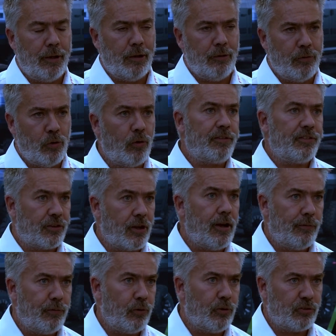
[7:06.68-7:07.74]
North
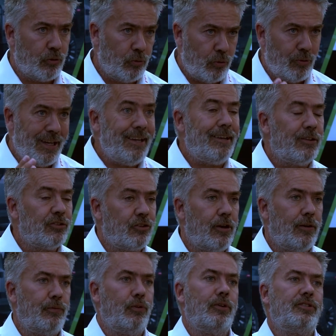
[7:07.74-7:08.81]
Star for us, or leading
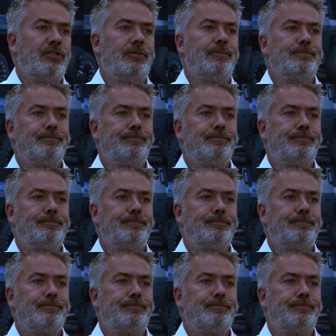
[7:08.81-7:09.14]
star for us.